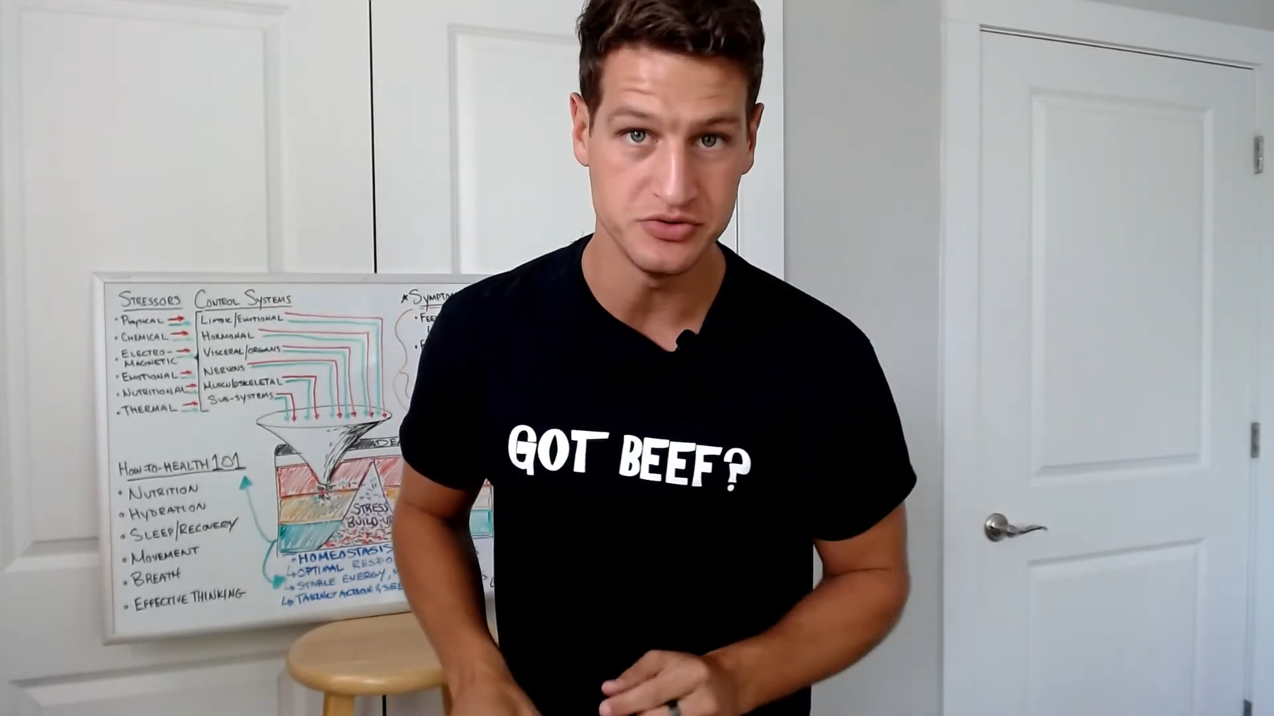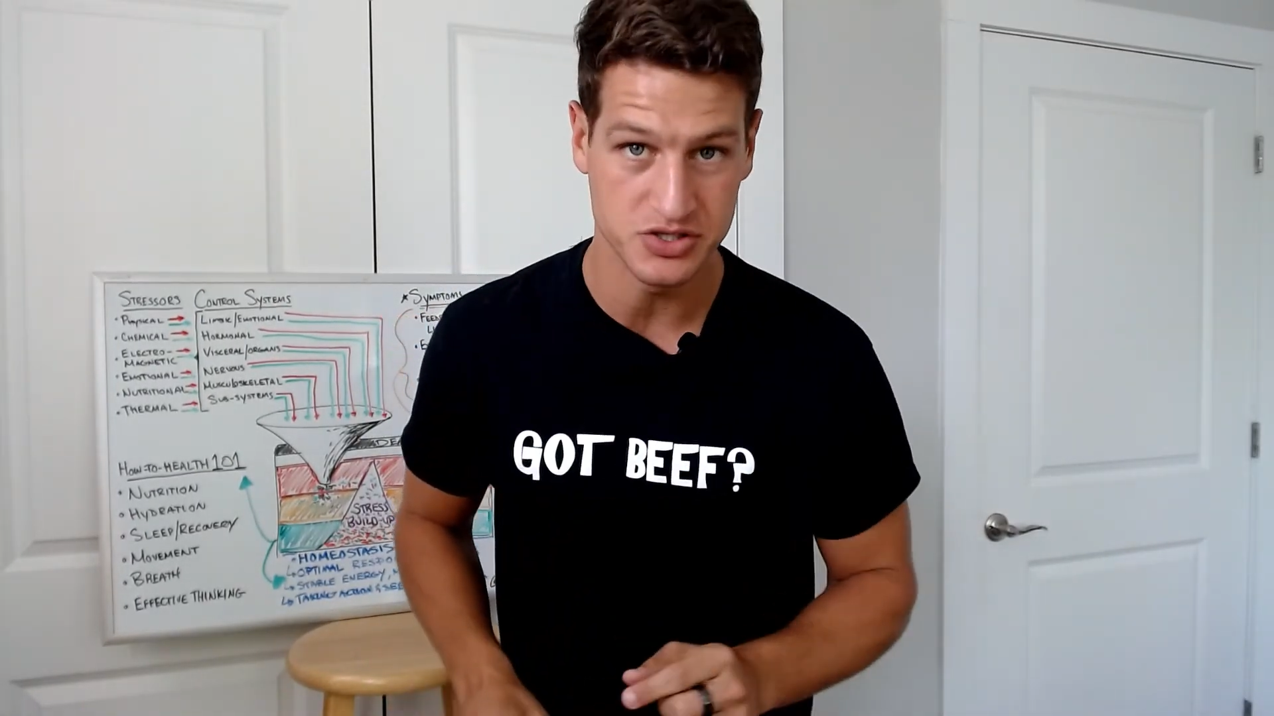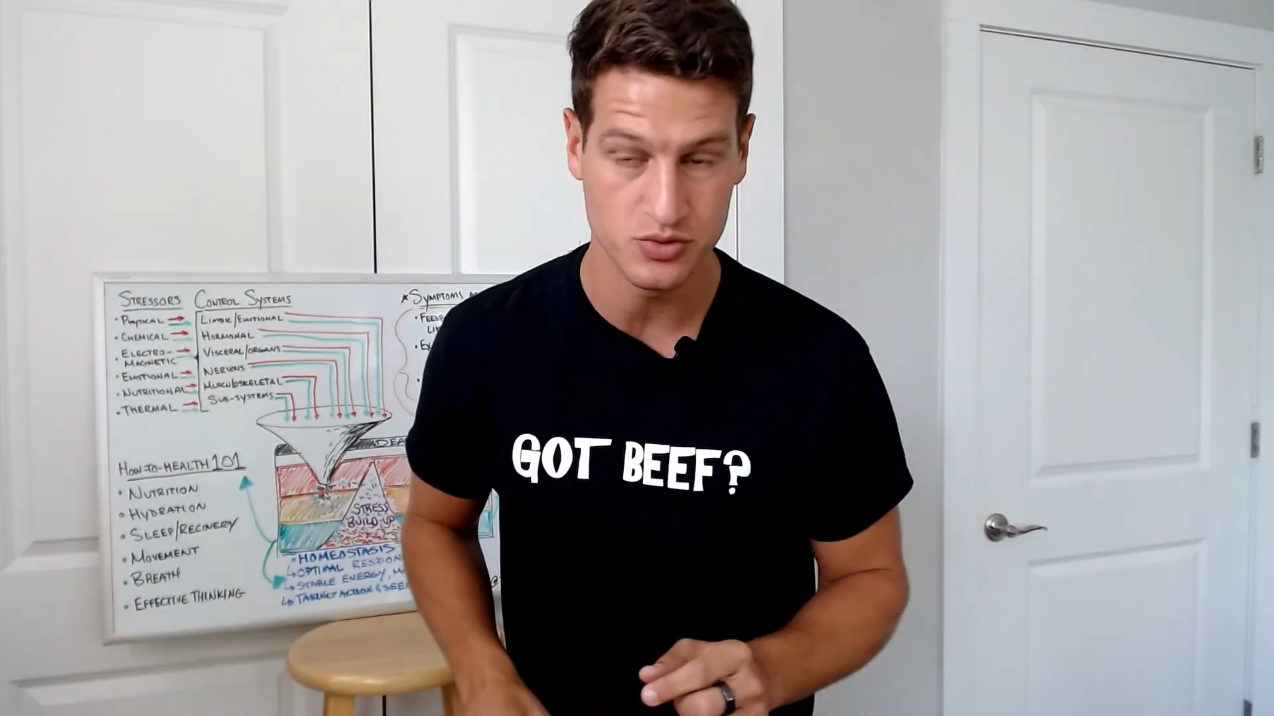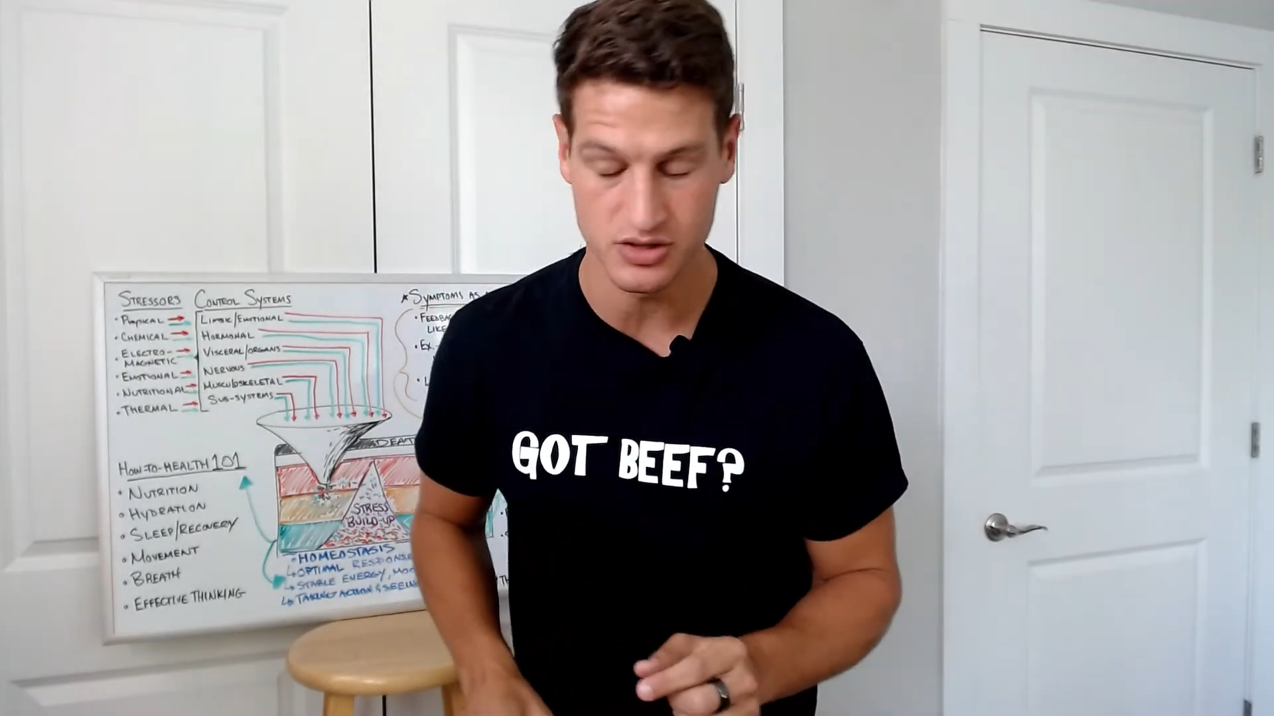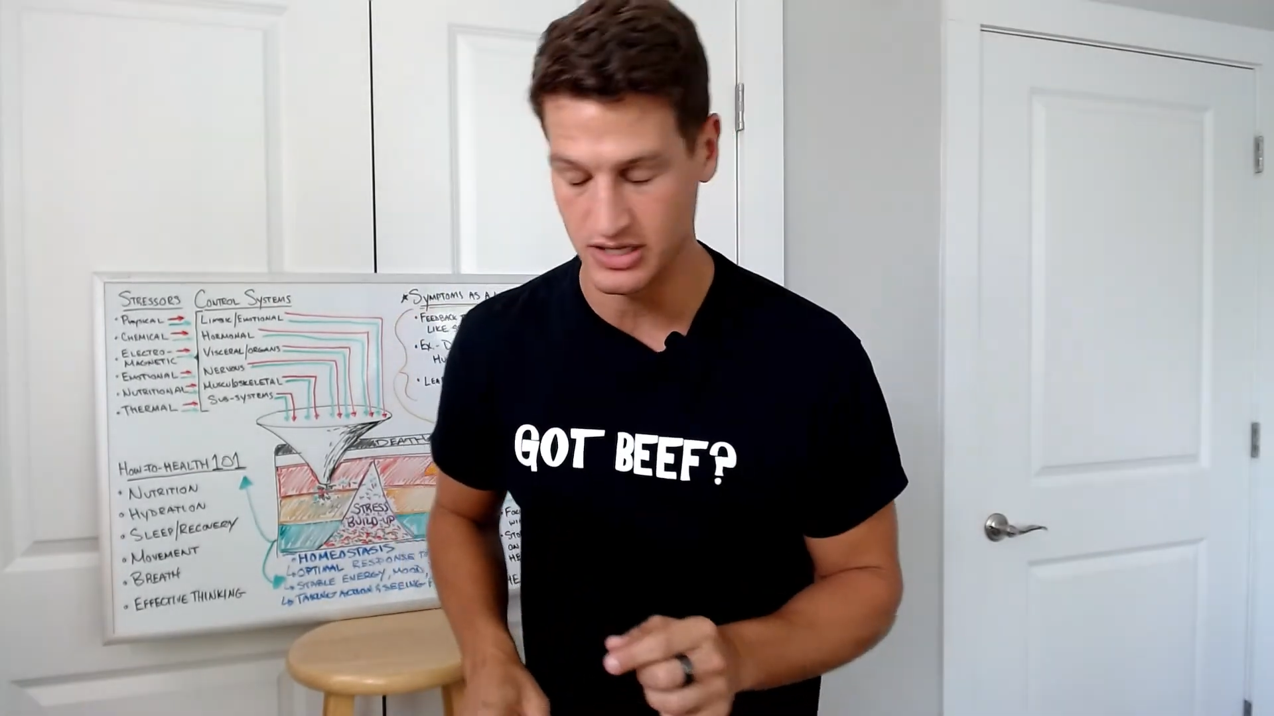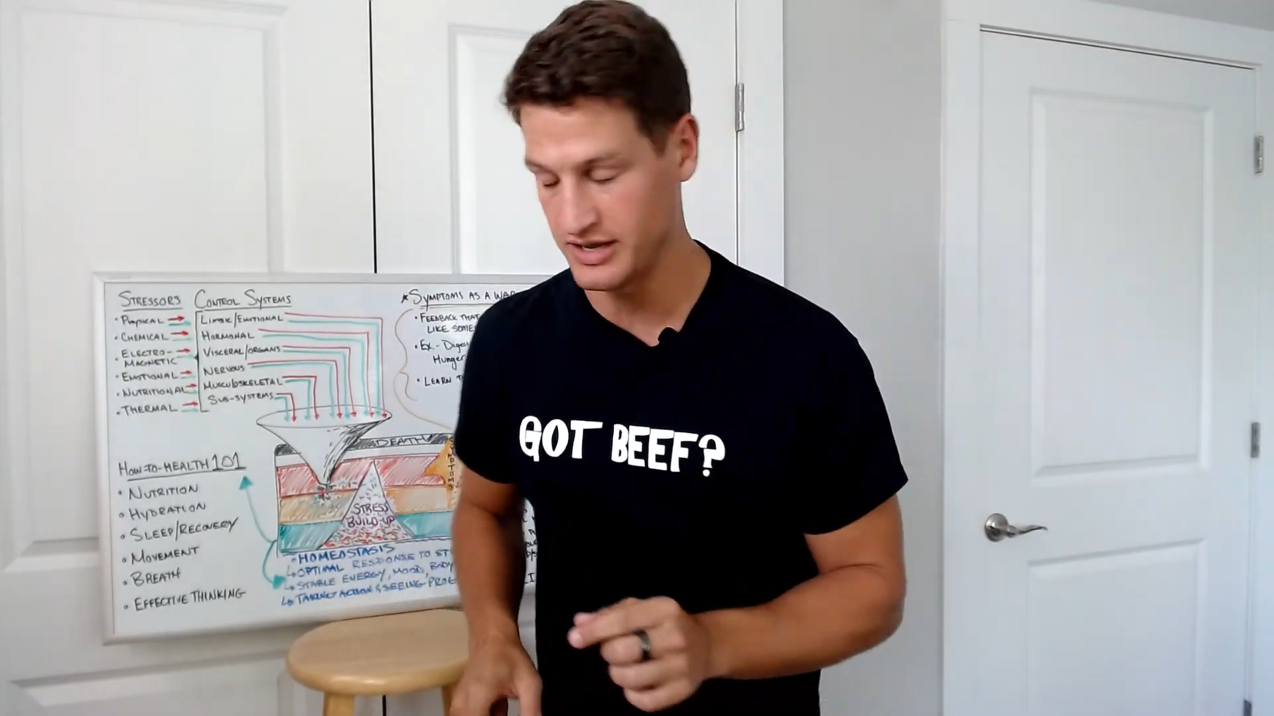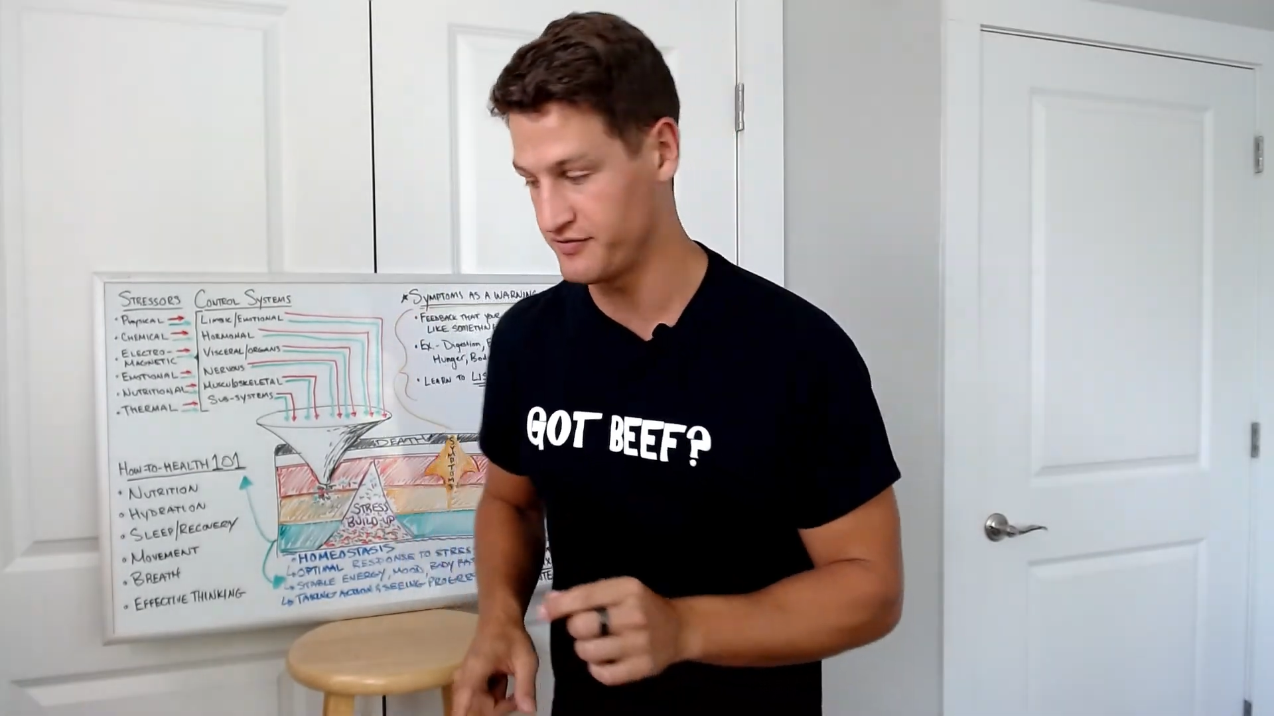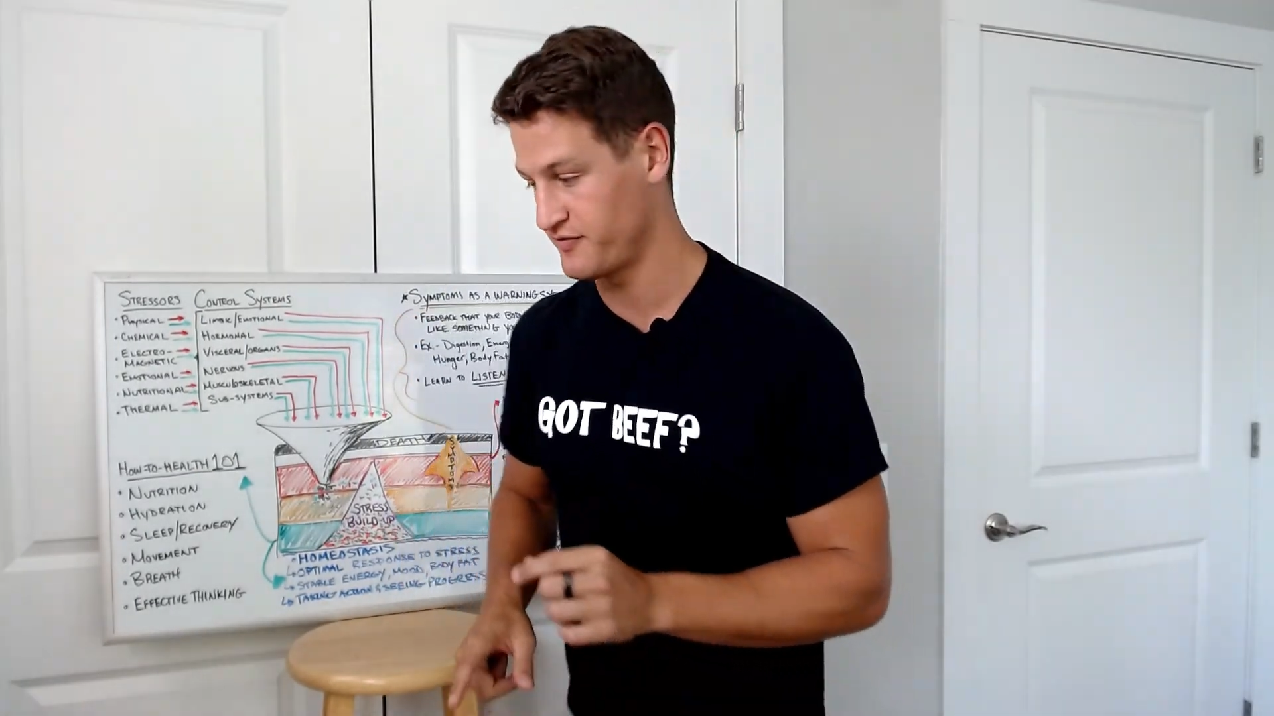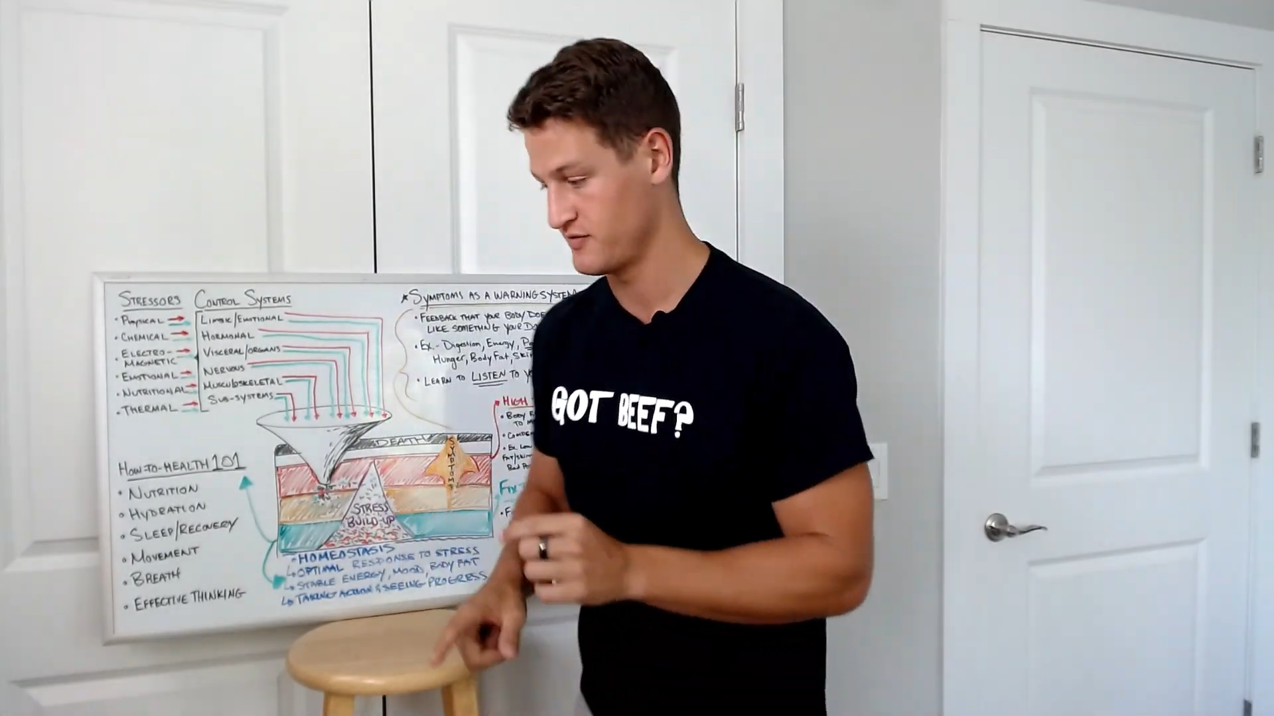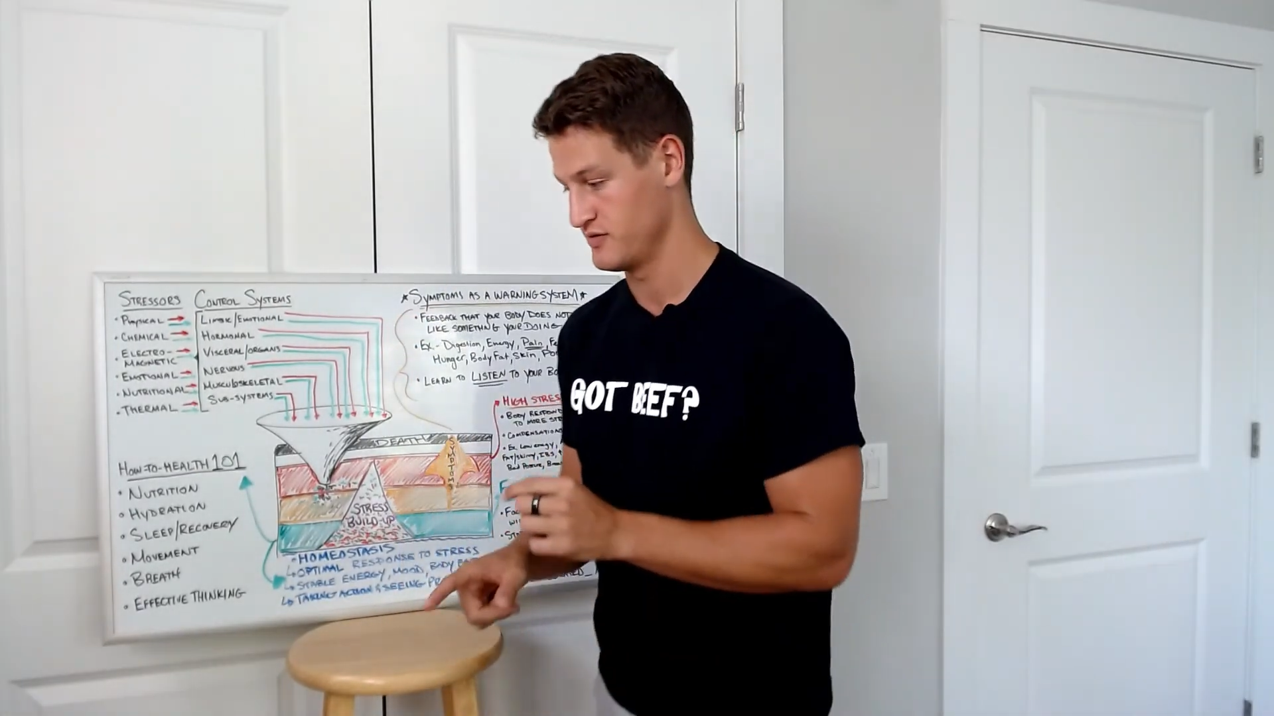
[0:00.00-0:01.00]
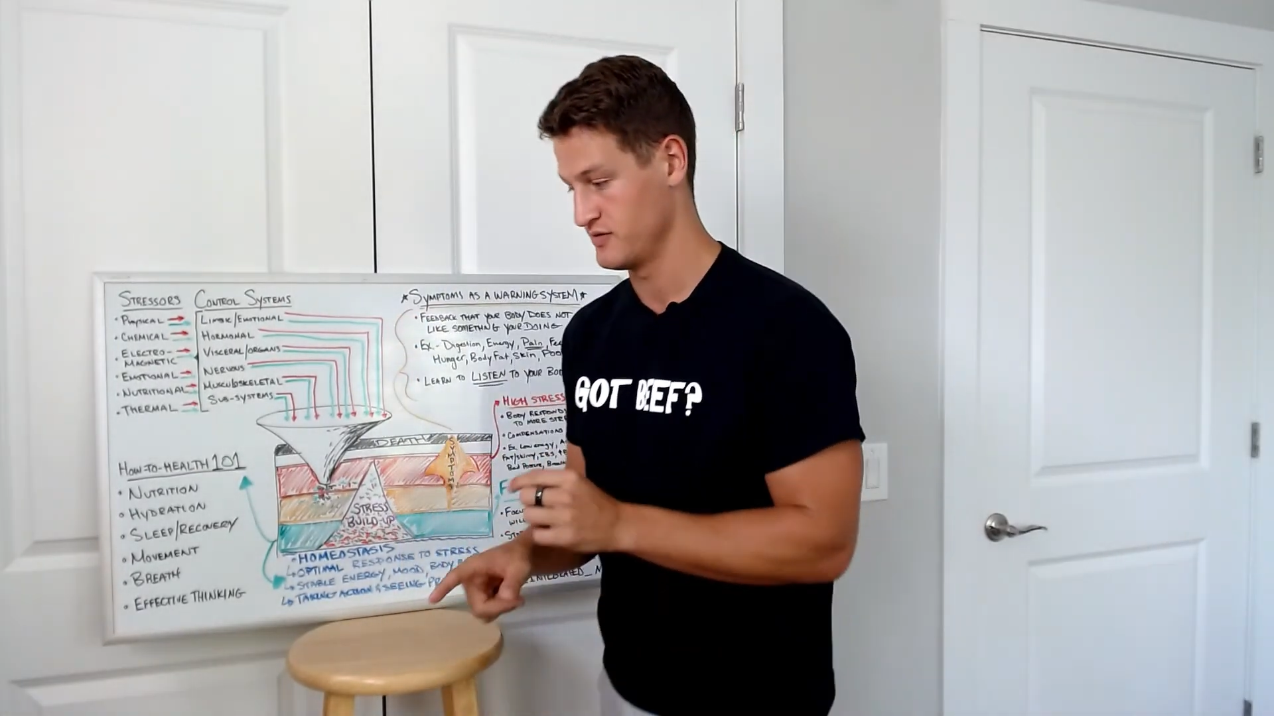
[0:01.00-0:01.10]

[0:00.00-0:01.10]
do in life?